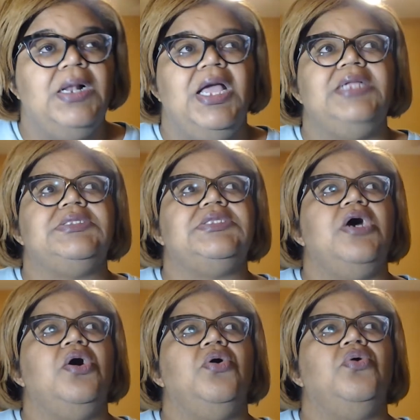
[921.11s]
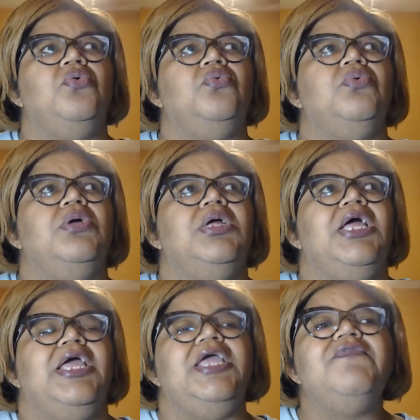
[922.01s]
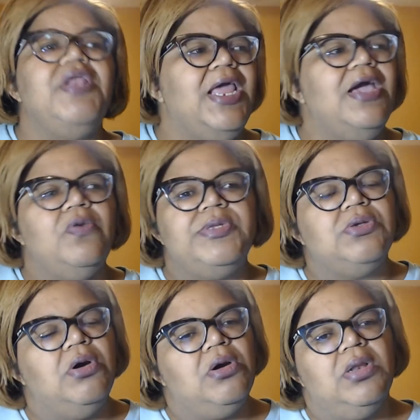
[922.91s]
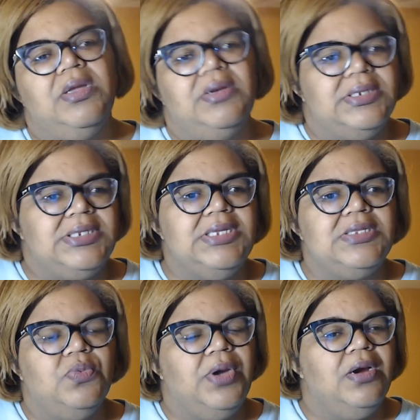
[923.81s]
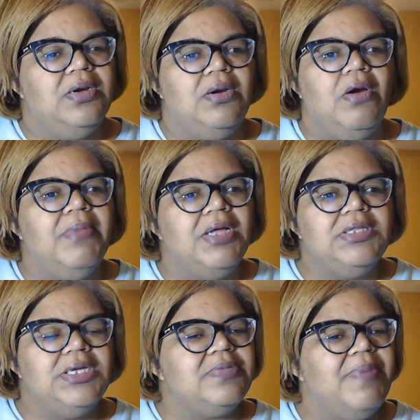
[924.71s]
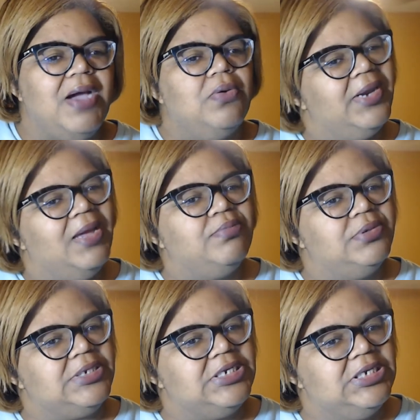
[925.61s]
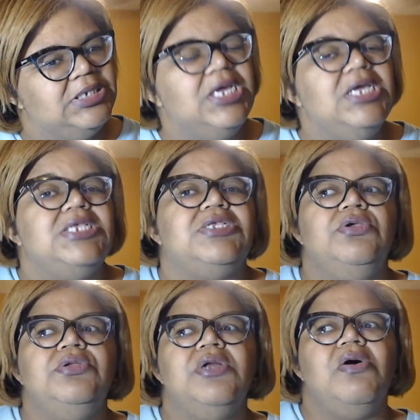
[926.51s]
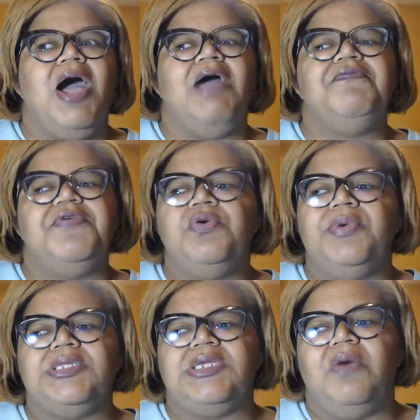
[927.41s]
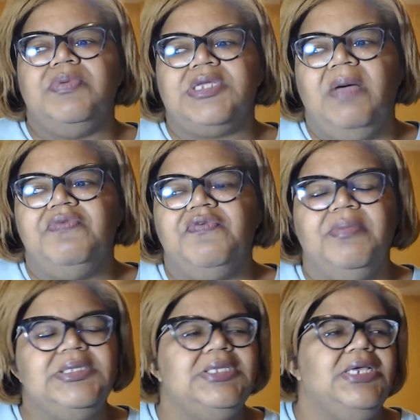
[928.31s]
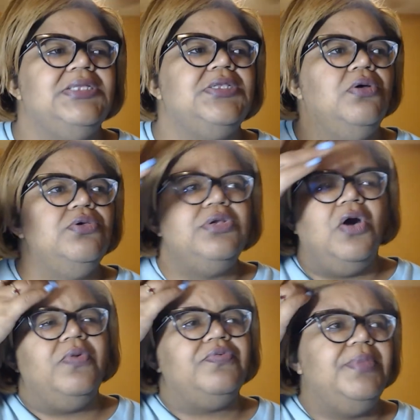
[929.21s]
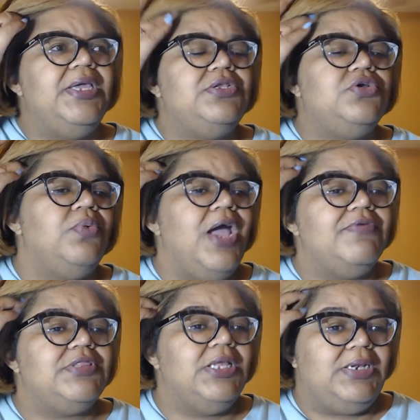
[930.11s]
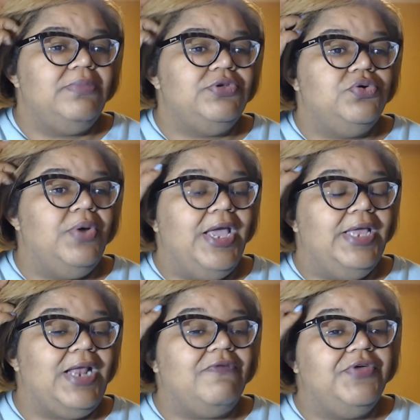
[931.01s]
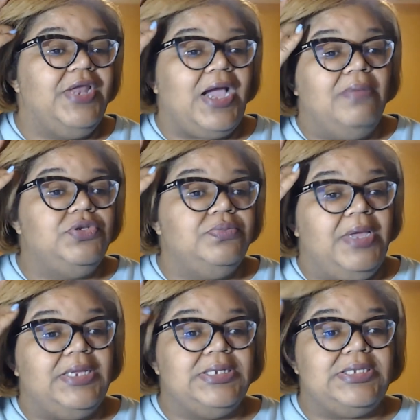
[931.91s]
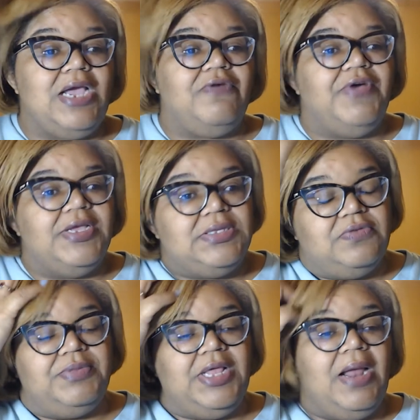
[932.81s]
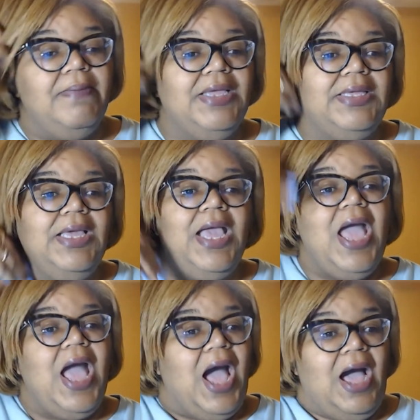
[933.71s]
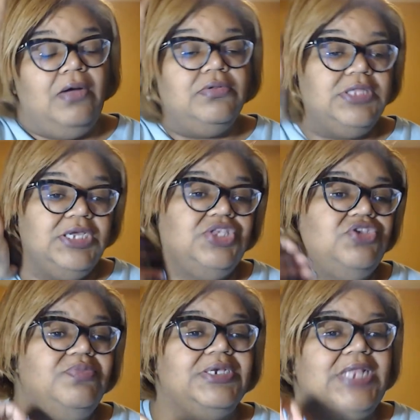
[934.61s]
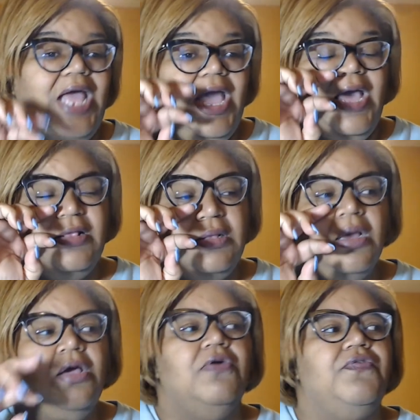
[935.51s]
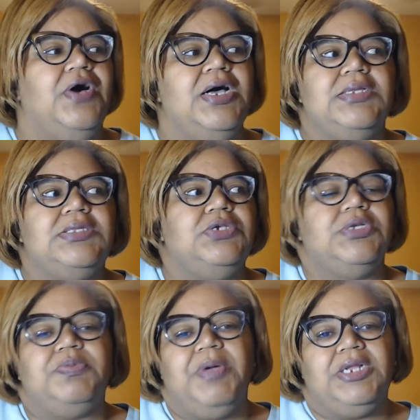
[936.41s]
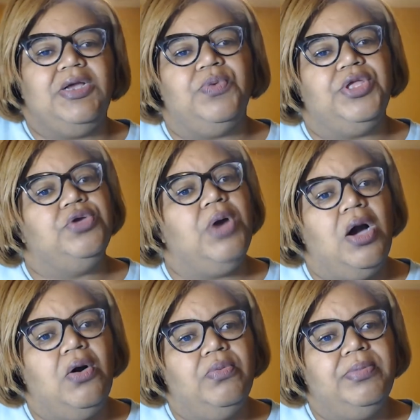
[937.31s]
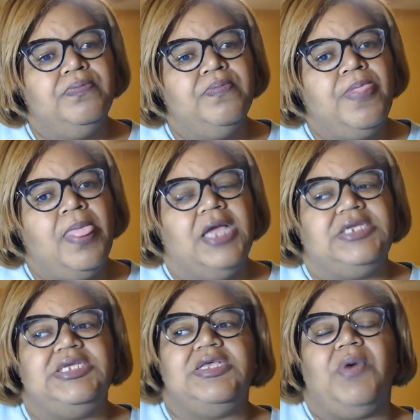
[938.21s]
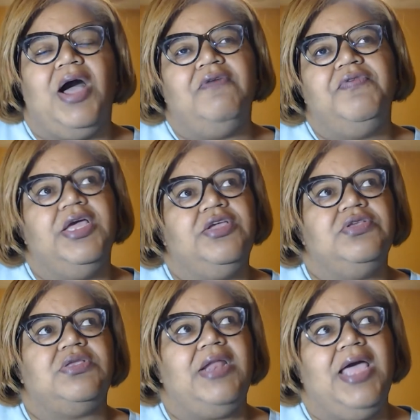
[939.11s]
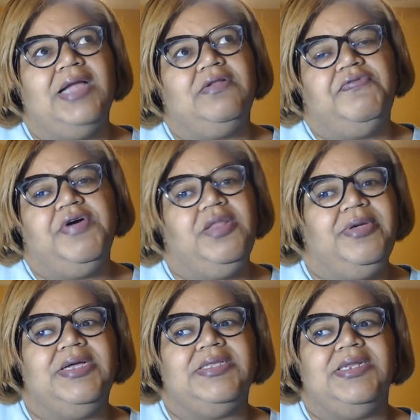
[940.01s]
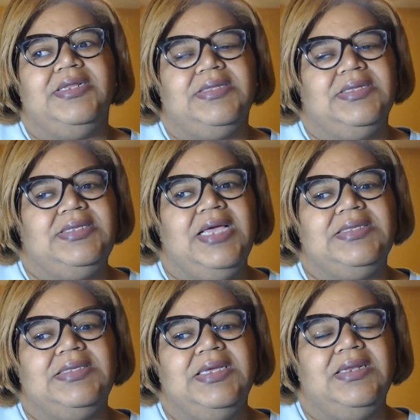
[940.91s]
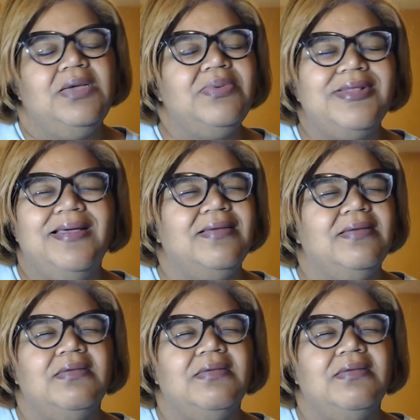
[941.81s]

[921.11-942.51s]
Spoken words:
And so even now, we saw earlier this season where her mother is back on that bullshit. So, you know, I feel where Todd was coming from. He said, so, you know, with me doing everything that I'm doing and I feel like I'm making the sacrifices that I'm making, I don't think it's too much to ask for us to expect that when you home. And she said, well, I feel like you started acting funny because of the sex scene. He was like,